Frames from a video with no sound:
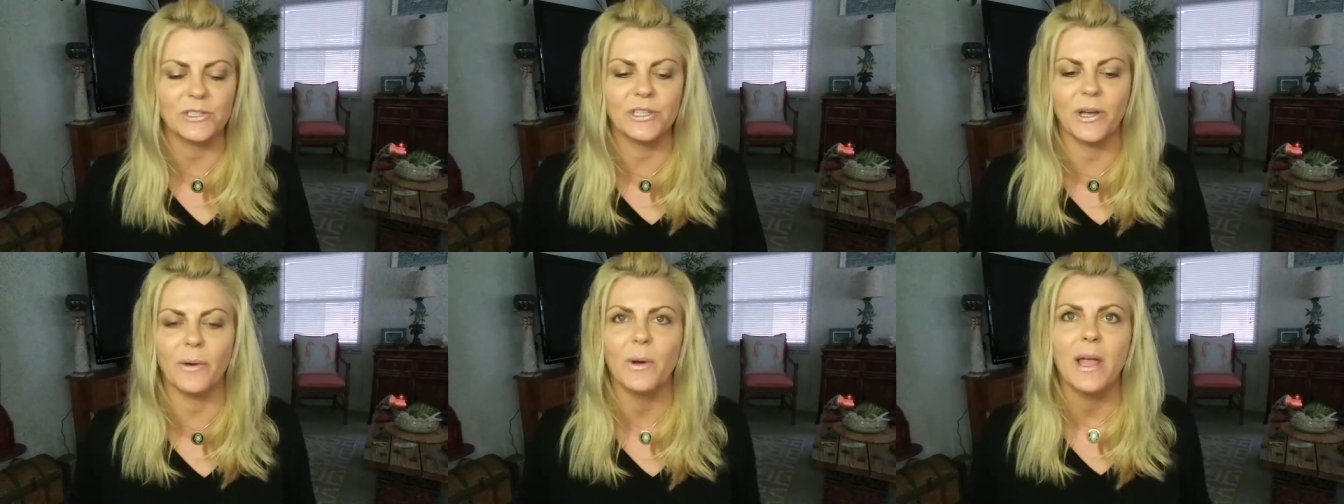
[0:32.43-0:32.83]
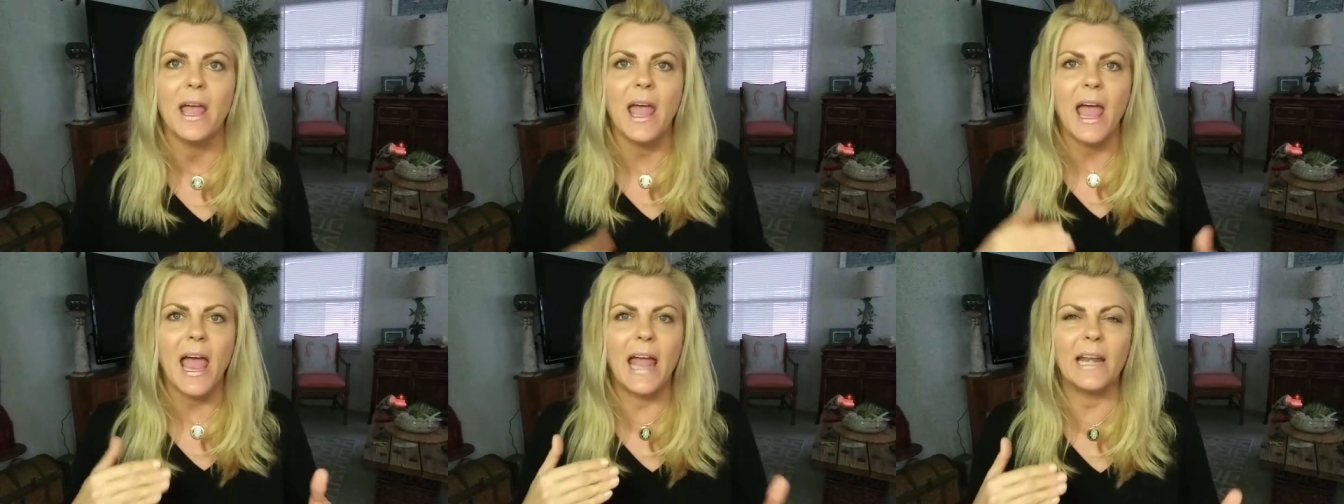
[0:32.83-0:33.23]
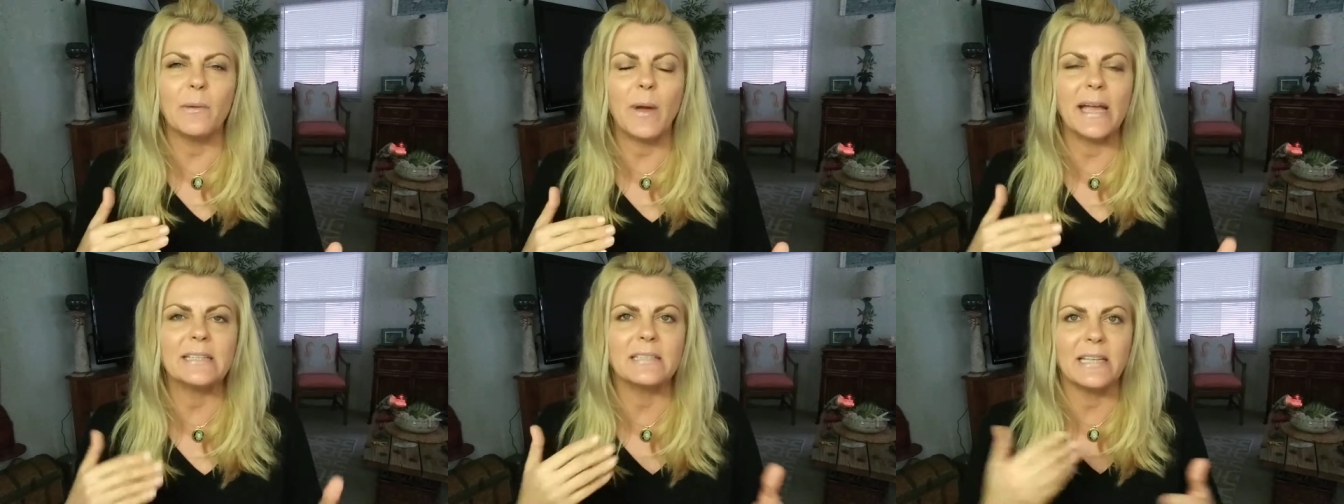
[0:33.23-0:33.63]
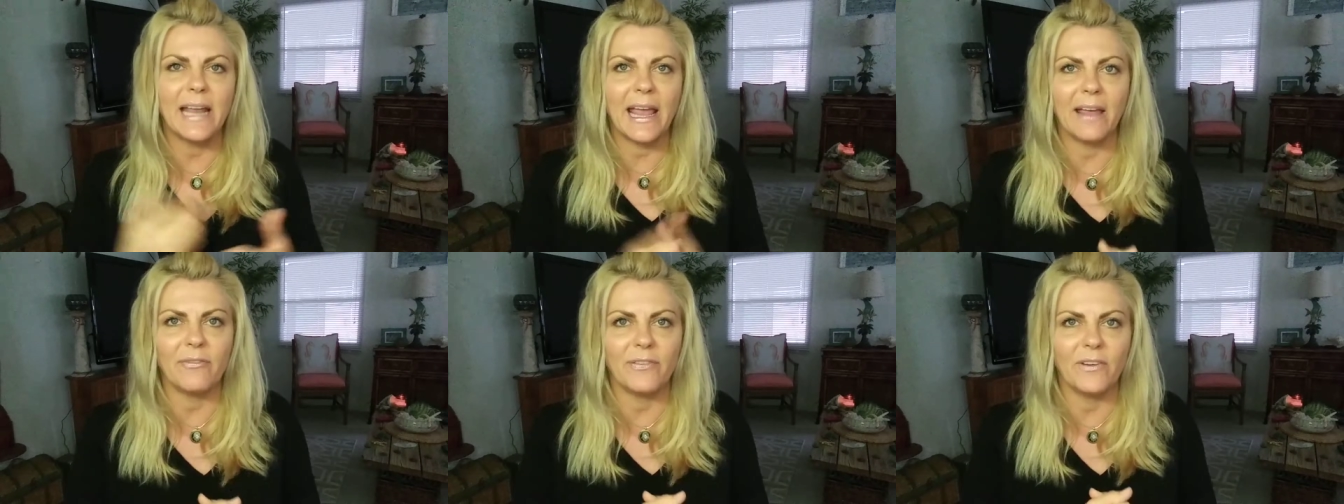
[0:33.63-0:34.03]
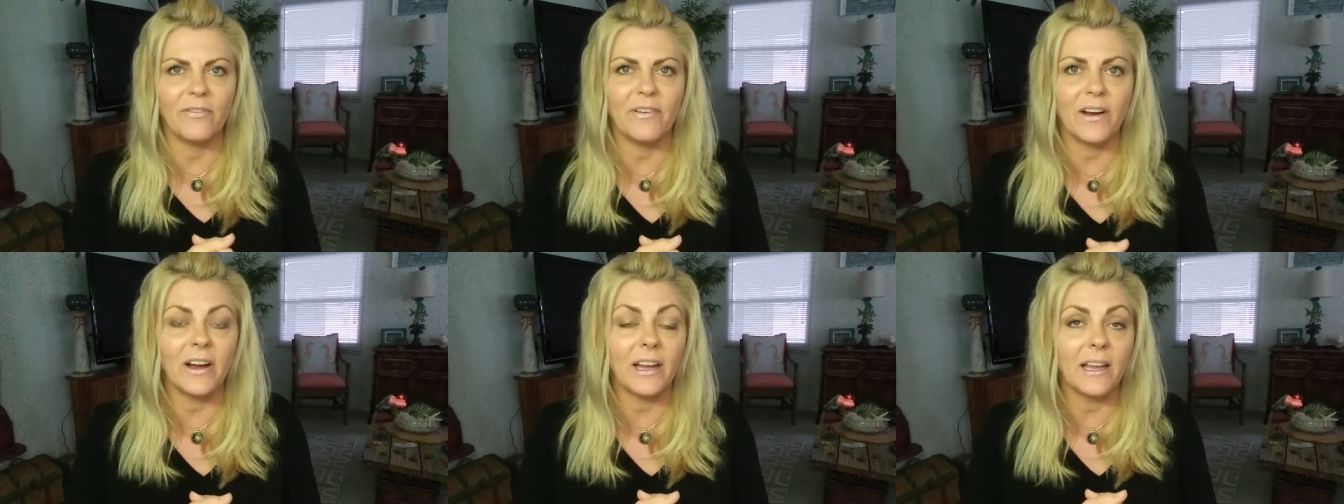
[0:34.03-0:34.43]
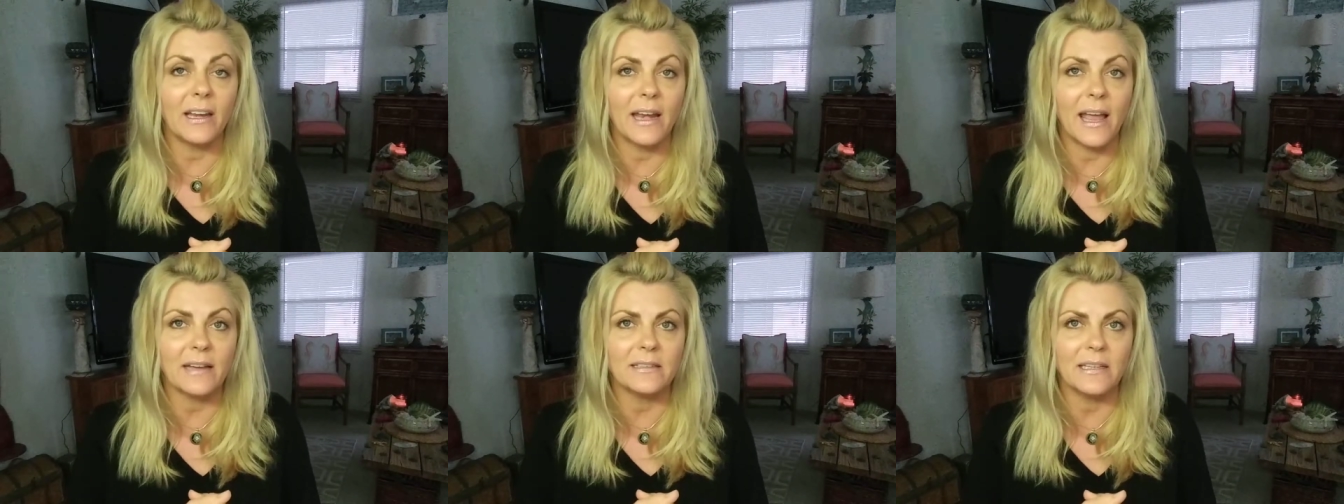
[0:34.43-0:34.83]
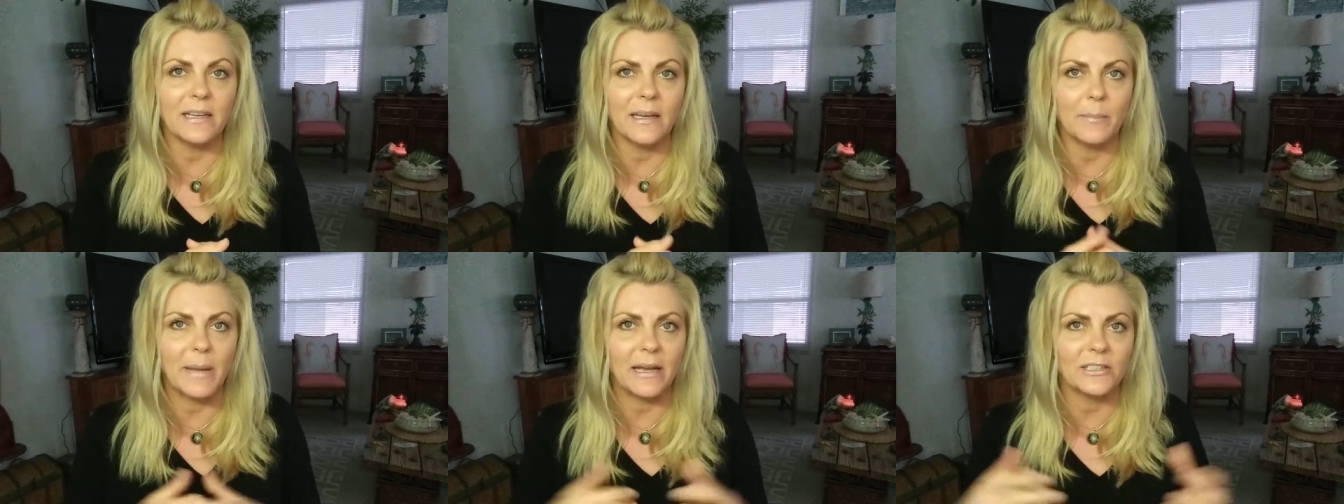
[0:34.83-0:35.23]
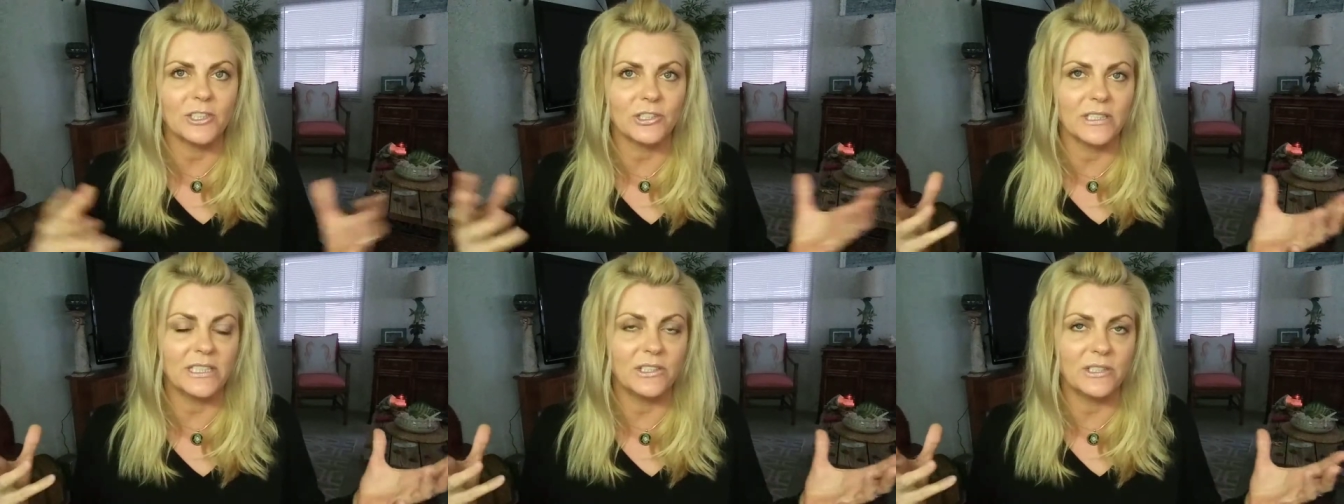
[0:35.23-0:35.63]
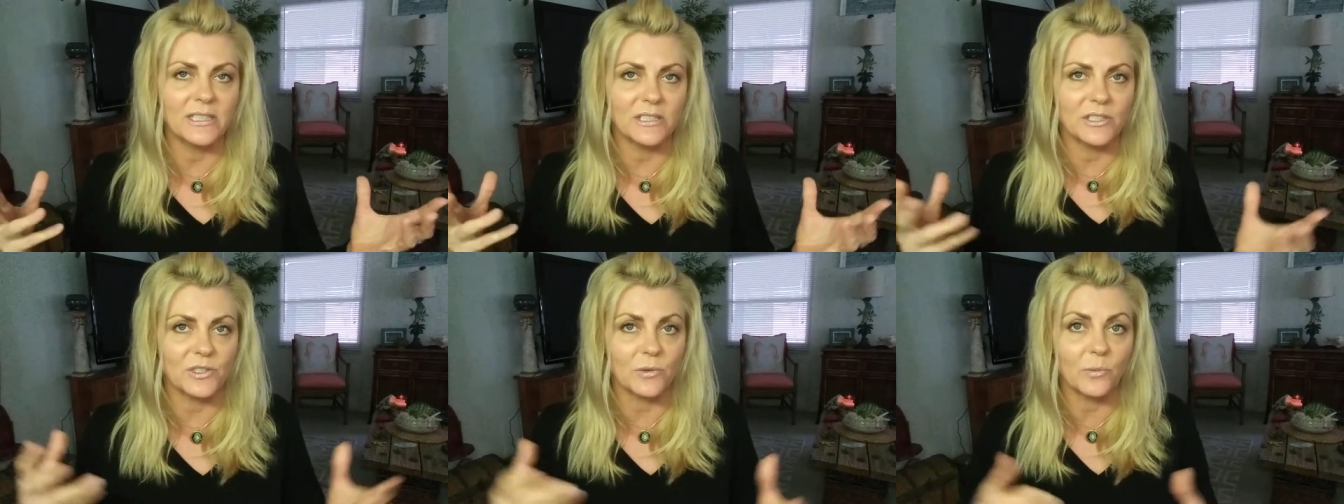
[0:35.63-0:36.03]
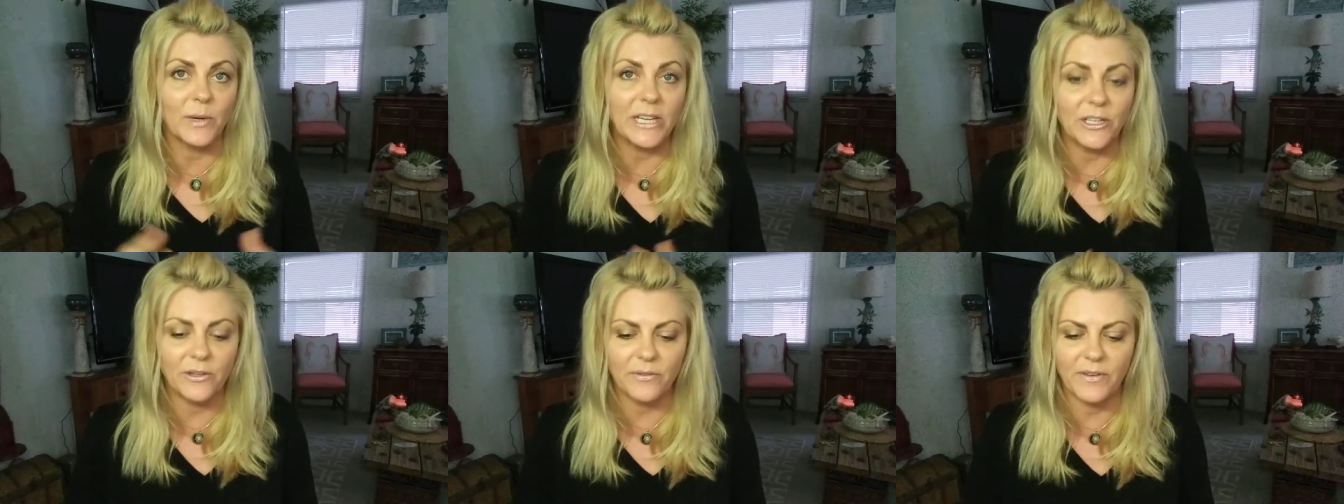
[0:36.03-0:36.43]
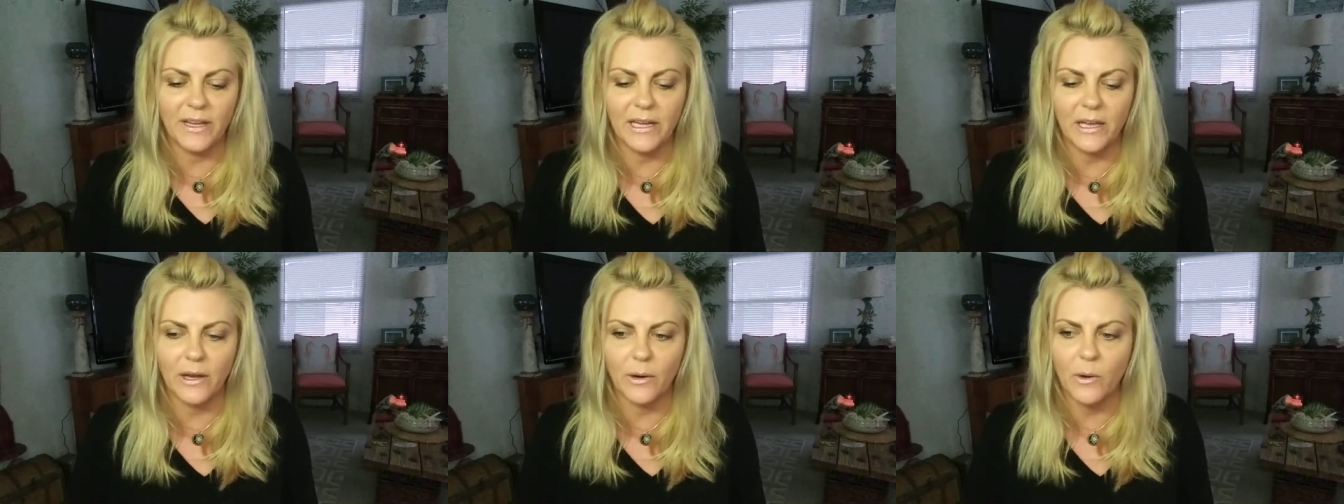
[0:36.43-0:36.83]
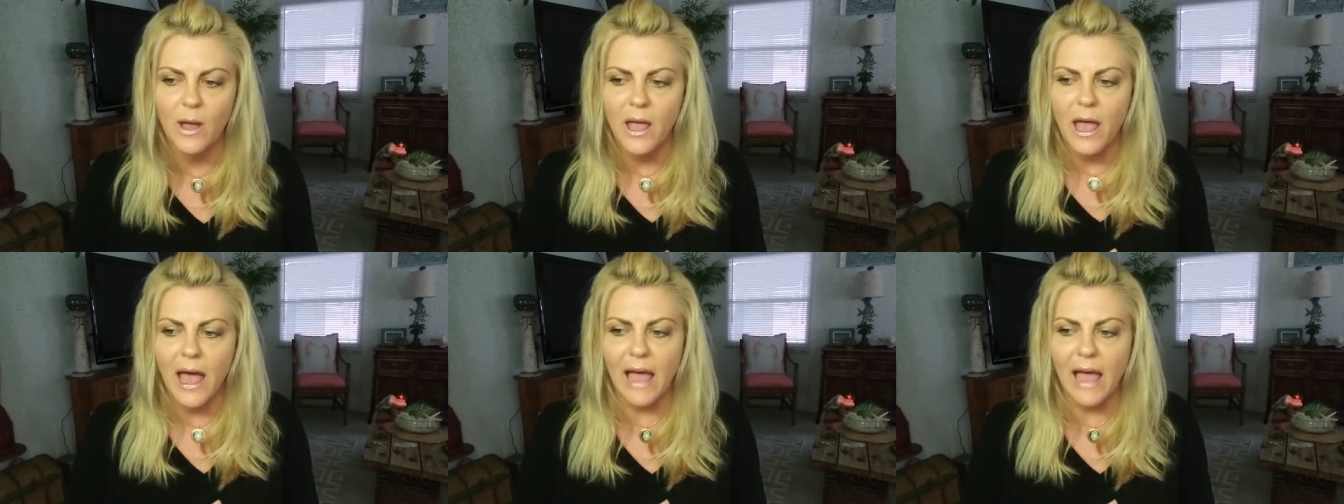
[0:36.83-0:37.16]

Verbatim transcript: So anyway, today I feel very connected. I'm actually, this is a redo video.